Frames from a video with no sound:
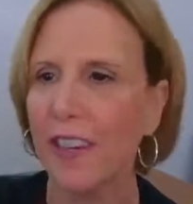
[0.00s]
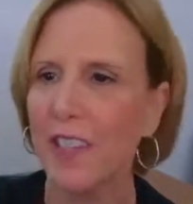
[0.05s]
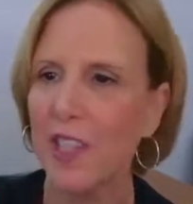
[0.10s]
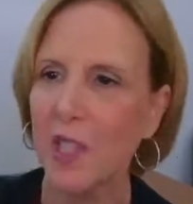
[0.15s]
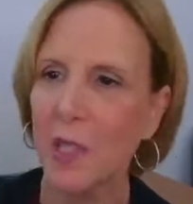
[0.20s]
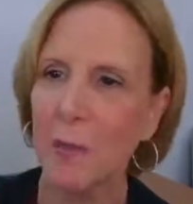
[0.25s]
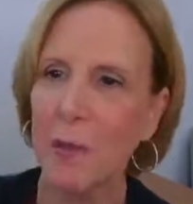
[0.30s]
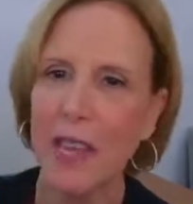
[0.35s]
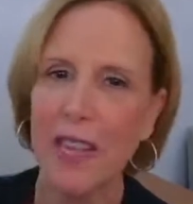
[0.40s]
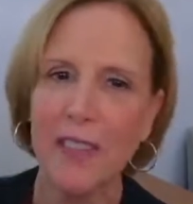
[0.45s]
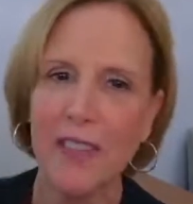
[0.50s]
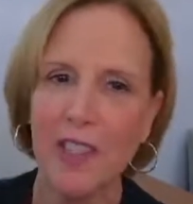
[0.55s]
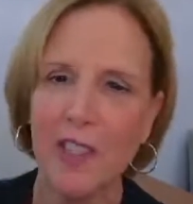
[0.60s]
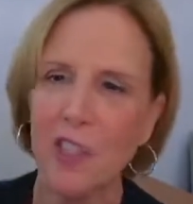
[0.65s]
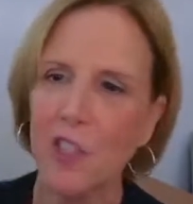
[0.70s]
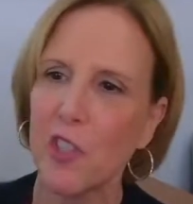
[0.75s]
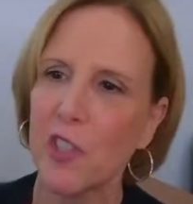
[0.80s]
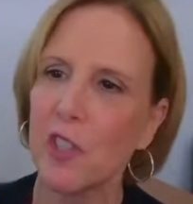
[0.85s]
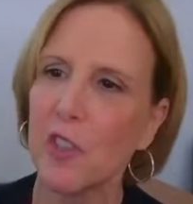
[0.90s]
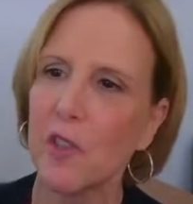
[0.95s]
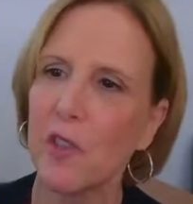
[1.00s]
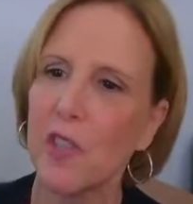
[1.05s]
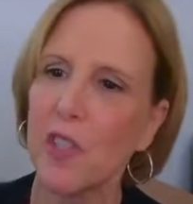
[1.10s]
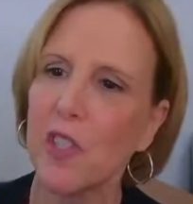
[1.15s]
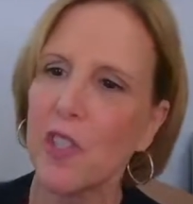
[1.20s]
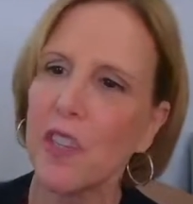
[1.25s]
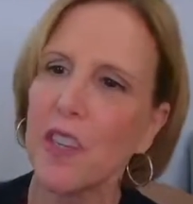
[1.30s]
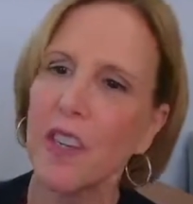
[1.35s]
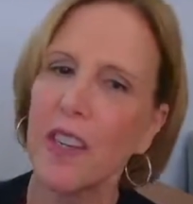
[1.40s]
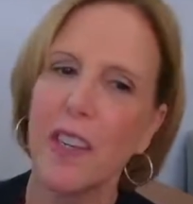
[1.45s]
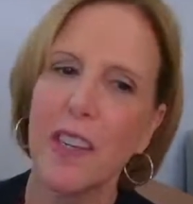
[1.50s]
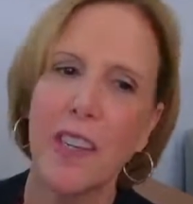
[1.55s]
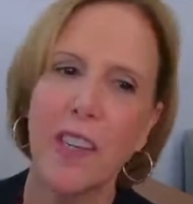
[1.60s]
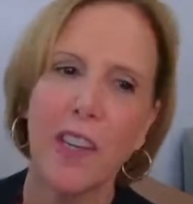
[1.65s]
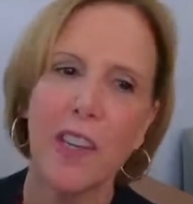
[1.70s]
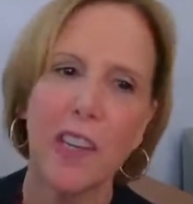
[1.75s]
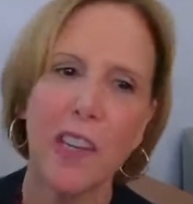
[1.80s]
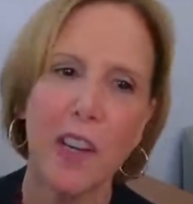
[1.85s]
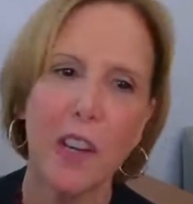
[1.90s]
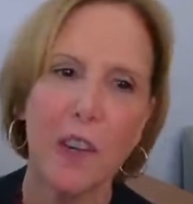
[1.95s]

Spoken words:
Samantha's used. Here you